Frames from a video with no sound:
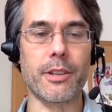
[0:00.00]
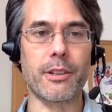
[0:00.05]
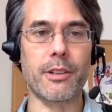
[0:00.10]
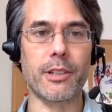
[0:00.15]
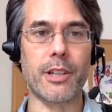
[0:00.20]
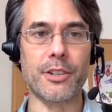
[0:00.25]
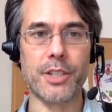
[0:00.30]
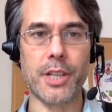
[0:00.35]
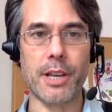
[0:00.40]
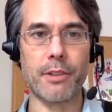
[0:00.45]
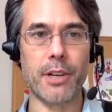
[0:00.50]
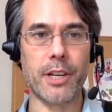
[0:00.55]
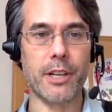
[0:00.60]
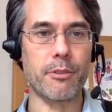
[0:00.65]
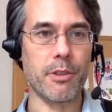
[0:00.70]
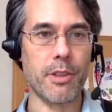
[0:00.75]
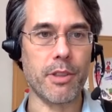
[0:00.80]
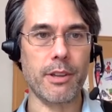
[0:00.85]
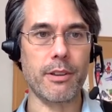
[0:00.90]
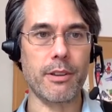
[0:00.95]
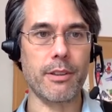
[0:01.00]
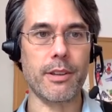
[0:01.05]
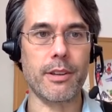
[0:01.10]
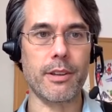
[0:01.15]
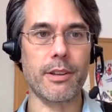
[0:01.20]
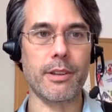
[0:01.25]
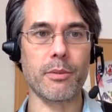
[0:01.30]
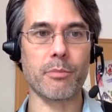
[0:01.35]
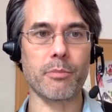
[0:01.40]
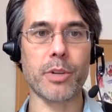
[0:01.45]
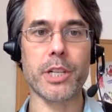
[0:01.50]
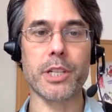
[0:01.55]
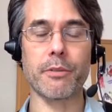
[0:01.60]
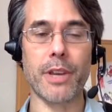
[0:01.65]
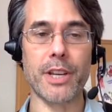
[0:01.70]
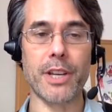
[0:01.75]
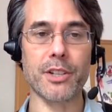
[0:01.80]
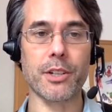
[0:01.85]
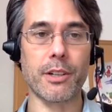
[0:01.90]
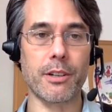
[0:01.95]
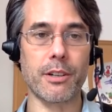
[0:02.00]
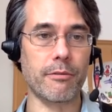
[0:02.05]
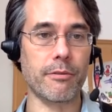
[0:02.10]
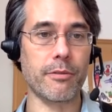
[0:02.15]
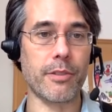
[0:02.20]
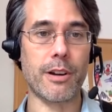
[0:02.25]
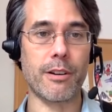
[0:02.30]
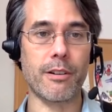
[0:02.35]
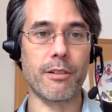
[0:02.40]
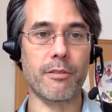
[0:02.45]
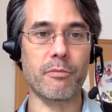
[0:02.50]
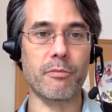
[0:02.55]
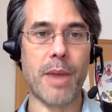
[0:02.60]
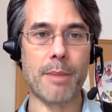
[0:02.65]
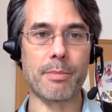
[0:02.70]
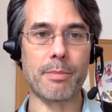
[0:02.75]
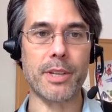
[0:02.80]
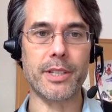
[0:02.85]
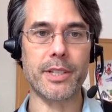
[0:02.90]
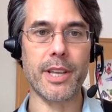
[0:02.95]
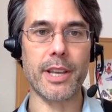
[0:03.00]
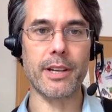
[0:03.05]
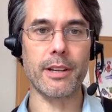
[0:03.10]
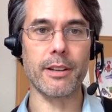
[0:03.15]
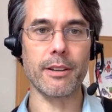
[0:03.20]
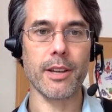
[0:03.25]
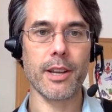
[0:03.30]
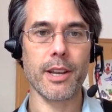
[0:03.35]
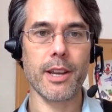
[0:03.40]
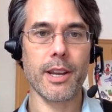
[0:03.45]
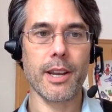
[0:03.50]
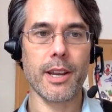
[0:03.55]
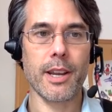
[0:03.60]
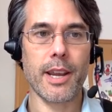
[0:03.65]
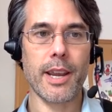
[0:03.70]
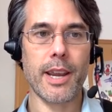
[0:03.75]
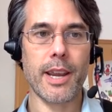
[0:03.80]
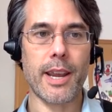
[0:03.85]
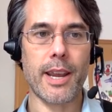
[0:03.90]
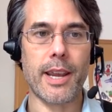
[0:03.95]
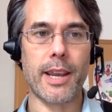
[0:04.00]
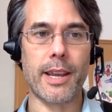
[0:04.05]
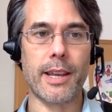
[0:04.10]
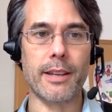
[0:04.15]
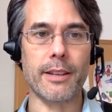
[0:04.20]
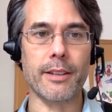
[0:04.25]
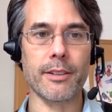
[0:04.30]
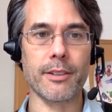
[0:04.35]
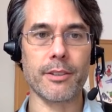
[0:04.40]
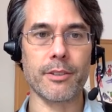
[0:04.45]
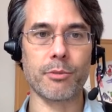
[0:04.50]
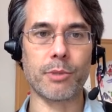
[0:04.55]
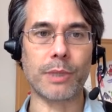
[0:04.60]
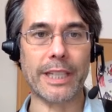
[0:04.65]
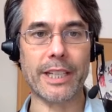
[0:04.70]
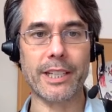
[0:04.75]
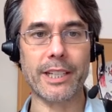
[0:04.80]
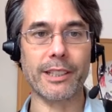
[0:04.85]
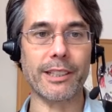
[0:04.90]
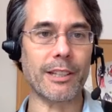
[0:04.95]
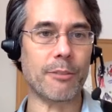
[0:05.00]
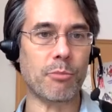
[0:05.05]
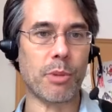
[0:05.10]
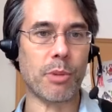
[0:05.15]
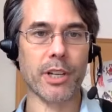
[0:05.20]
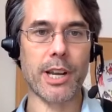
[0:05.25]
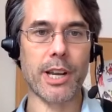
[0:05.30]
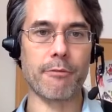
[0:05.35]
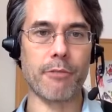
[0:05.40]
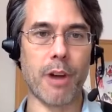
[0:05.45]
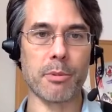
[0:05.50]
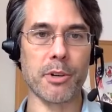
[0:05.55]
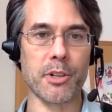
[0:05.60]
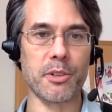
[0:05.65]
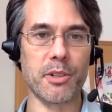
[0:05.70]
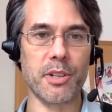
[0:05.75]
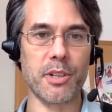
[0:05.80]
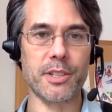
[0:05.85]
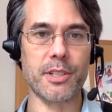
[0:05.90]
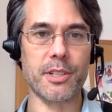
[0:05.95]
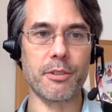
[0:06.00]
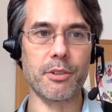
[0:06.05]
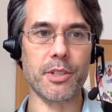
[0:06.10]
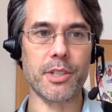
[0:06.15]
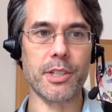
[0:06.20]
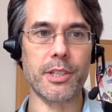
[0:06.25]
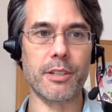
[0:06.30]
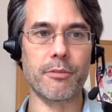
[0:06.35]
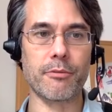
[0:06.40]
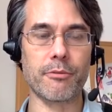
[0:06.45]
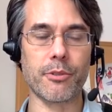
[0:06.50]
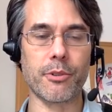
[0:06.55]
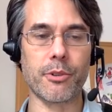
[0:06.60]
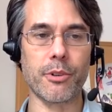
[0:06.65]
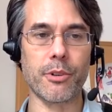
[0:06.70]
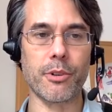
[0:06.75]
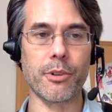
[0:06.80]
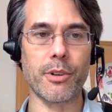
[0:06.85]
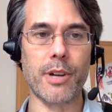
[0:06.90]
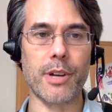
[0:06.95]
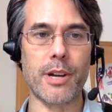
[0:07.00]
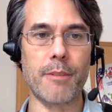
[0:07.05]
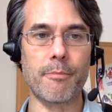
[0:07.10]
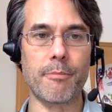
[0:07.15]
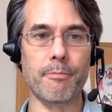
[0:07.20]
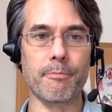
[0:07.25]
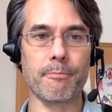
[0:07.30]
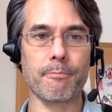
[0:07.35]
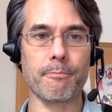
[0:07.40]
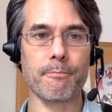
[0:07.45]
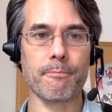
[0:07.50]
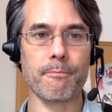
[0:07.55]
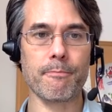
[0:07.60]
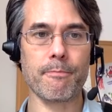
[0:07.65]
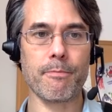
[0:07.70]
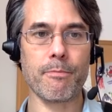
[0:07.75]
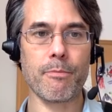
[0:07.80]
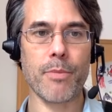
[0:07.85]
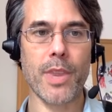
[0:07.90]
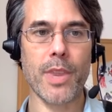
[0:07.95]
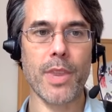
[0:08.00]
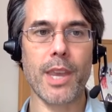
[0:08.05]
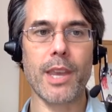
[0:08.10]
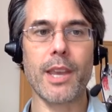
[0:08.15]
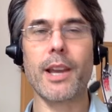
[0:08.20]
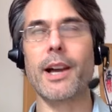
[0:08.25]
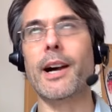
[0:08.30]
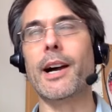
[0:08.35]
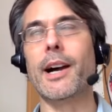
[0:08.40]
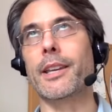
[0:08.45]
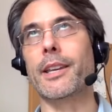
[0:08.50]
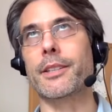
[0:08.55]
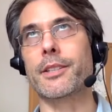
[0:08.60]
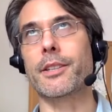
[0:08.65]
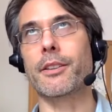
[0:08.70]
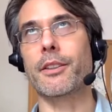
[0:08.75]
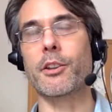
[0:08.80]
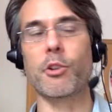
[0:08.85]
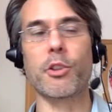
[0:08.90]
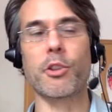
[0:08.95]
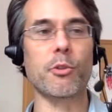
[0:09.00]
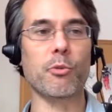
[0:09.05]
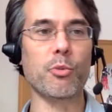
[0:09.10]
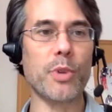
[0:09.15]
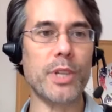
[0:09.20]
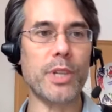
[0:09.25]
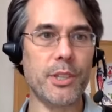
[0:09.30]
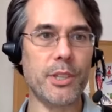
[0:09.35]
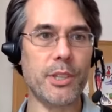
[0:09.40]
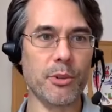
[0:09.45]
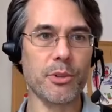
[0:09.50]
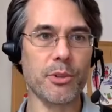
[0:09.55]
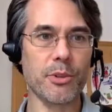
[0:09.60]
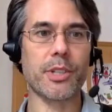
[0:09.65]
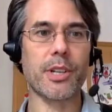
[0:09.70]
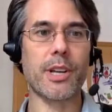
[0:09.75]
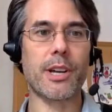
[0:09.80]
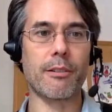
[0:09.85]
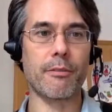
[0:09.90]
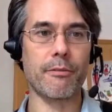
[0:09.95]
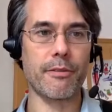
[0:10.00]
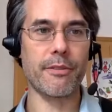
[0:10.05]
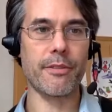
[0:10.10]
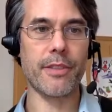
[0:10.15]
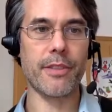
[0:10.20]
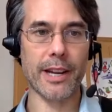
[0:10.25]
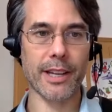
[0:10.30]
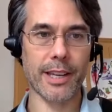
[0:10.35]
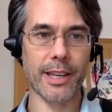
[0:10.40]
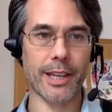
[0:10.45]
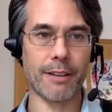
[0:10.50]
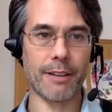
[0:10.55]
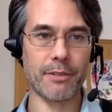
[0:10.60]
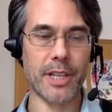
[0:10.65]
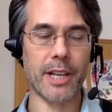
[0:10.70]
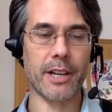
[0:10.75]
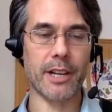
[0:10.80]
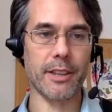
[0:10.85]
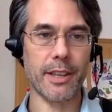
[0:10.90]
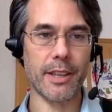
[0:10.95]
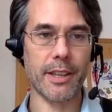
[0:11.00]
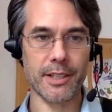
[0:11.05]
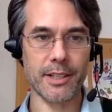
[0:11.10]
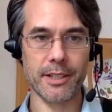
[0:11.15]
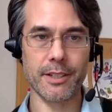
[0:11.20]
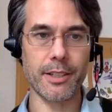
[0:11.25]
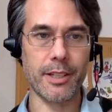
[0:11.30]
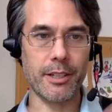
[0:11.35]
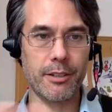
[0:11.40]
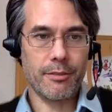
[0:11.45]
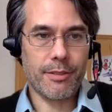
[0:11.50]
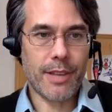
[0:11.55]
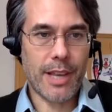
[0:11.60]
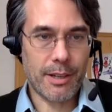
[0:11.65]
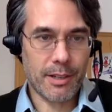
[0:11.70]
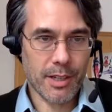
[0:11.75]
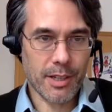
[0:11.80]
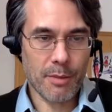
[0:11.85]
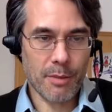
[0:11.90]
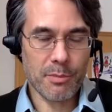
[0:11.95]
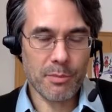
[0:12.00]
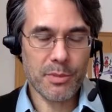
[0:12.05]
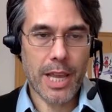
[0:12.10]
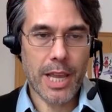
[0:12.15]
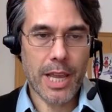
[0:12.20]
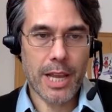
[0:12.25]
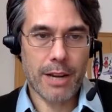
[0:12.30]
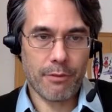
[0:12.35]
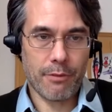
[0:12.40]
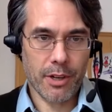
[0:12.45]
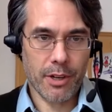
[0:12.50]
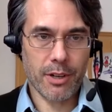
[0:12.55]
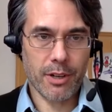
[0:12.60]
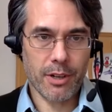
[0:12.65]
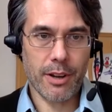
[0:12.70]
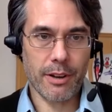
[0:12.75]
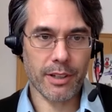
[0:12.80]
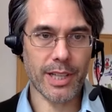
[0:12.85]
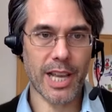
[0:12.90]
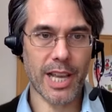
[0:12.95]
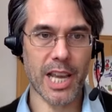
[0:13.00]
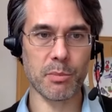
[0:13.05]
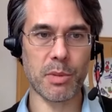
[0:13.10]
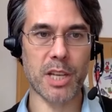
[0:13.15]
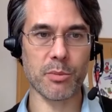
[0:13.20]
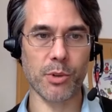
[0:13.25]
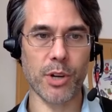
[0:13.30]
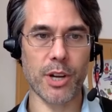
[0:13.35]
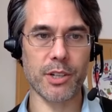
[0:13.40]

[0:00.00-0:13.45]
longevity or the, the preservation of, of mapping data? And relatedly, what kind of opportunities do you see for, um, I guess, the, the reuse of that kind of data that's, that comes out of a, a class-based project,